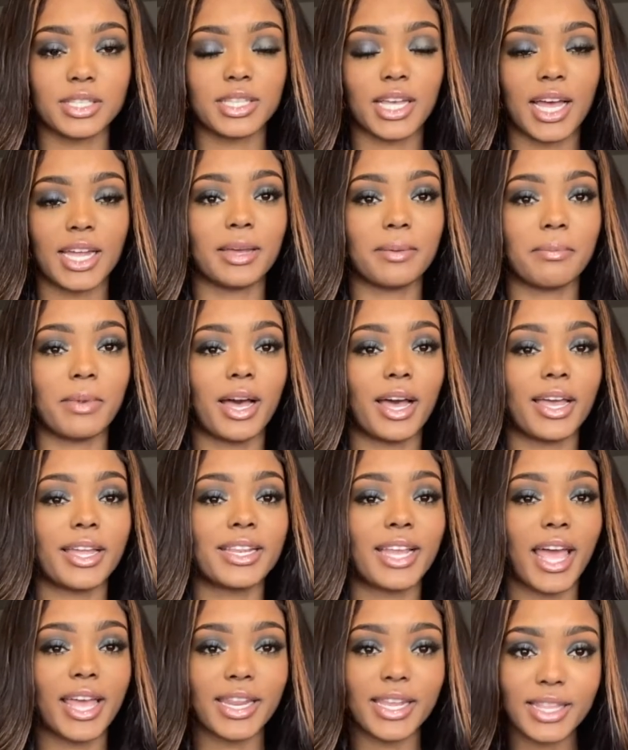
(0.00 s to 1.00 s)
I did my
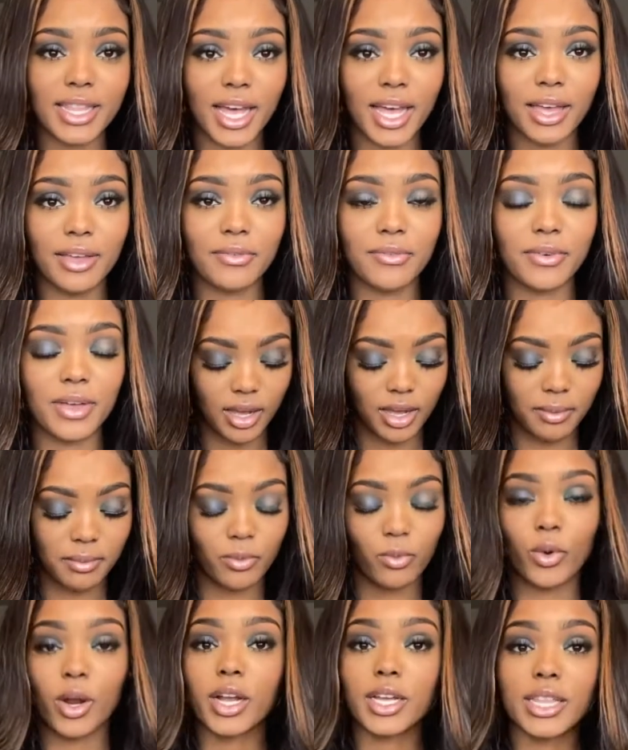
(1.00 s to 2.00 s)
dating life, um,
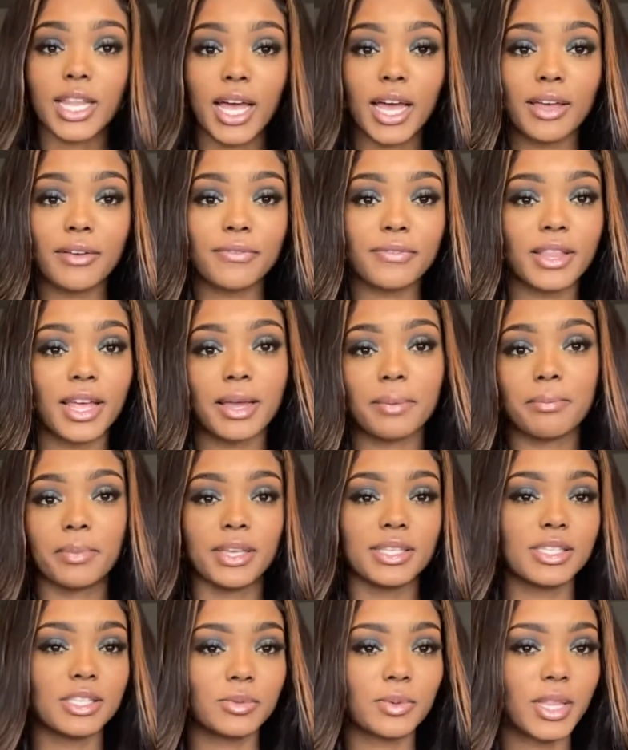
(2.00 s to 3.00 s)
work life, like
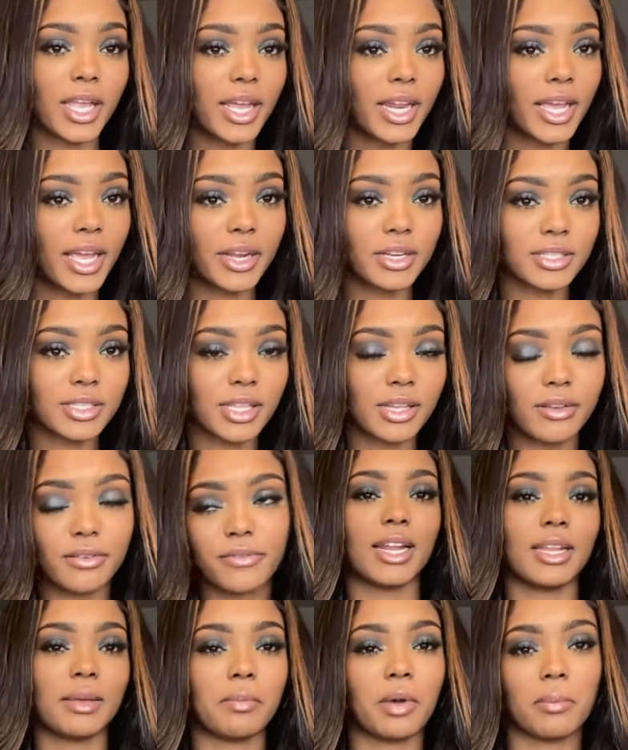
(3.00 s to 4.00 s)
business related hair stuff,
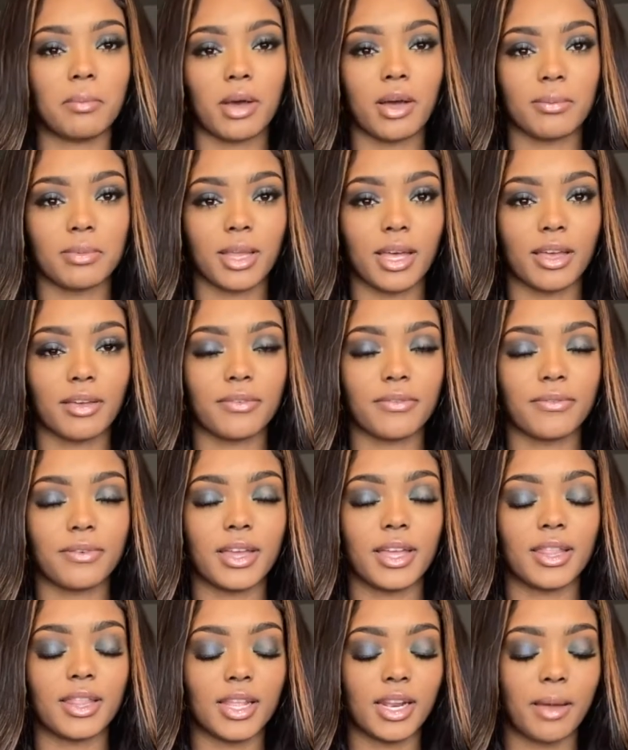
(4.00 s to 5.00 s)
and my mom life.
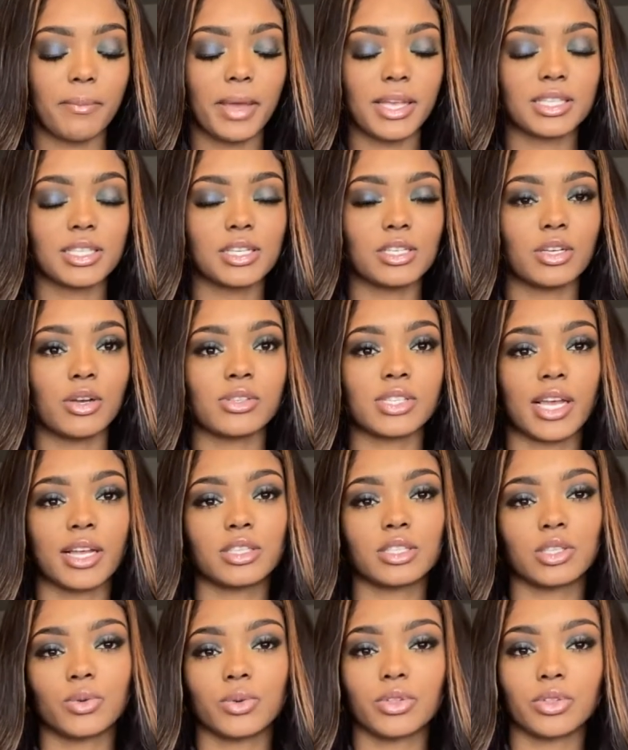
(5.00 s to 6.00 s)
And then I basically chose
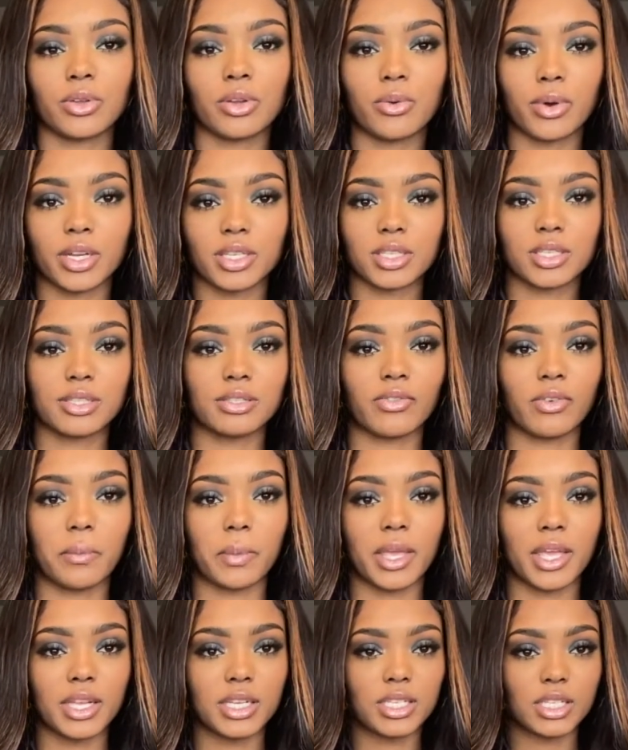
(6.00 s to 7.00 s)
like two or three questions from
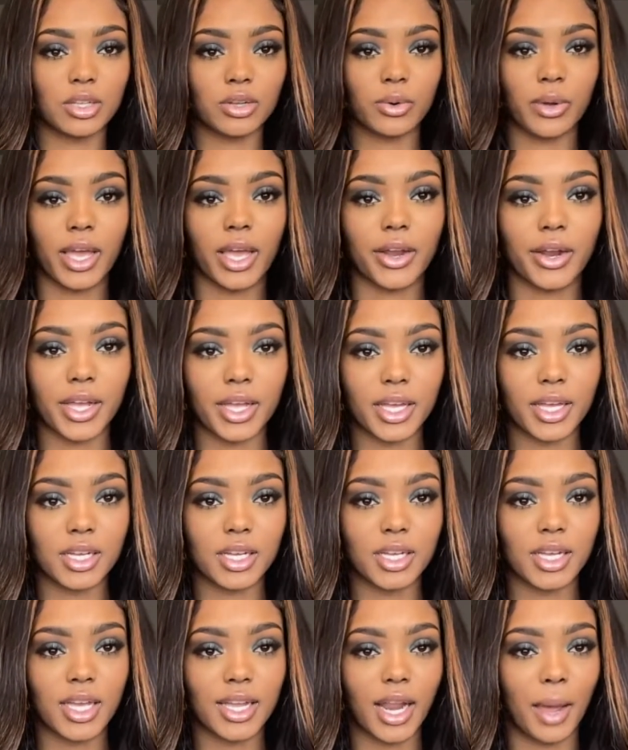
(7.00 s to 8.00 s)
each little area
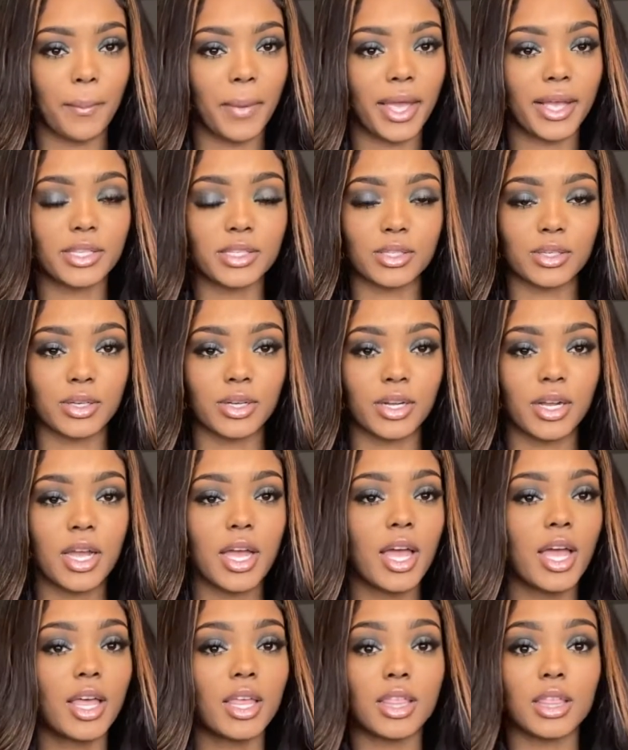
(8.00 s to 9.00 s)
and I'm gonna answer
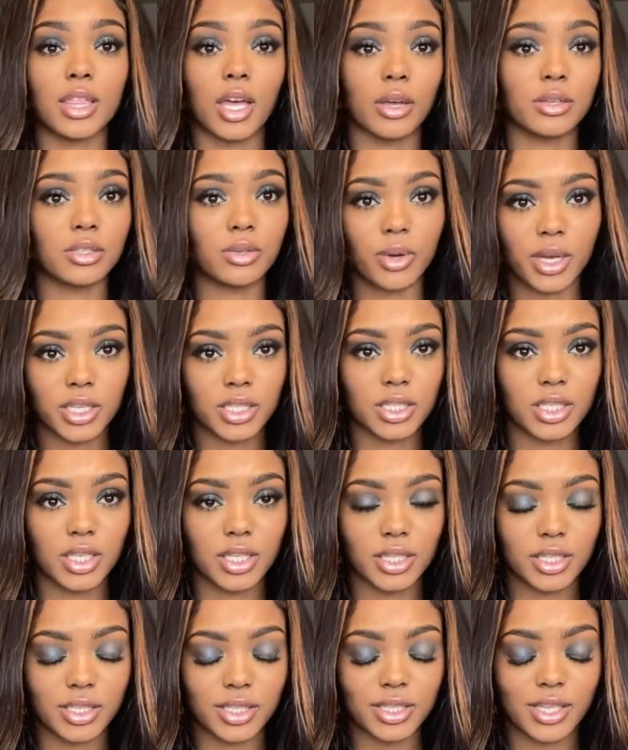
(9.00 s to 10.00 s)
those
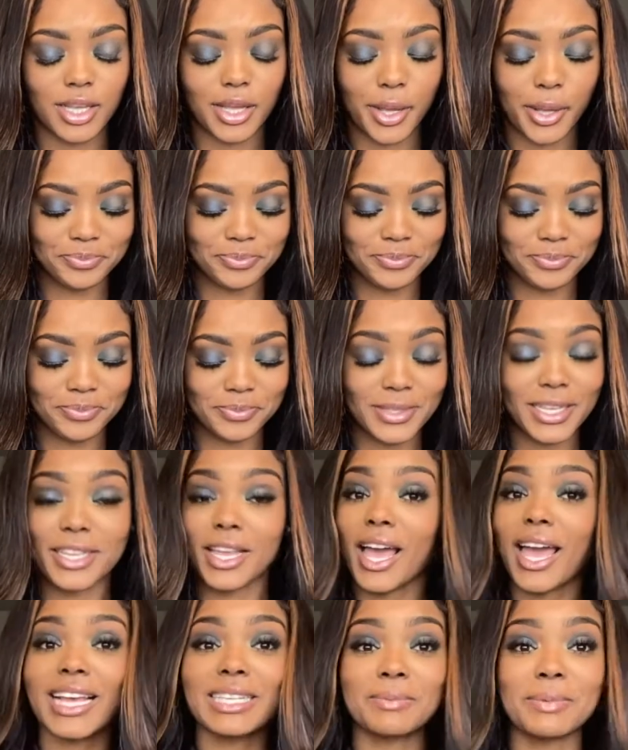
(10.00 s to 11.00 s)
questions. Um, y'all
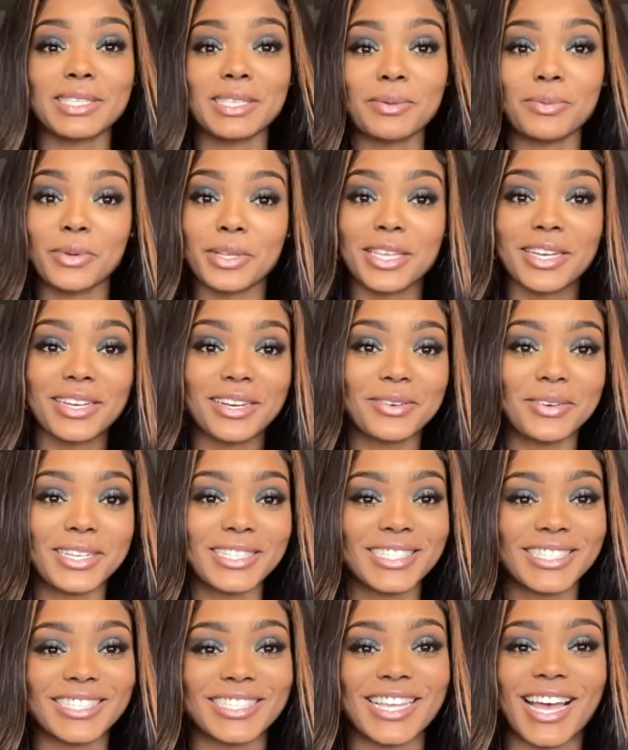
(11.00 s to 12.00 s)
asked me some really good
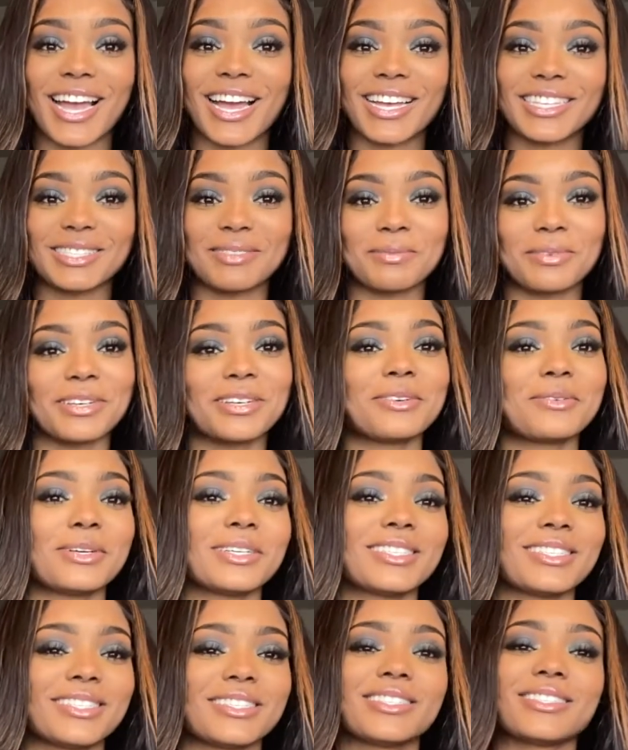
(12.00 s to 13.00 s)
questions. I got some good
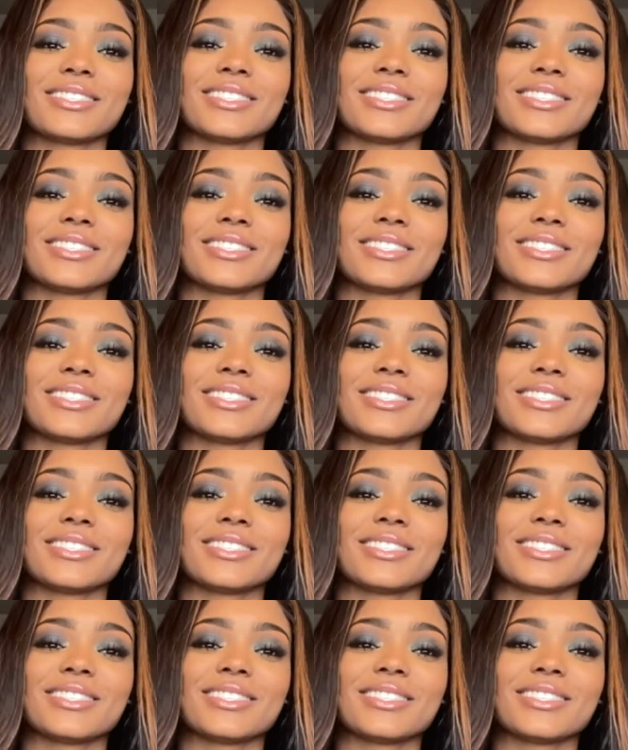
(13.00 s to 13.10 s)
questions.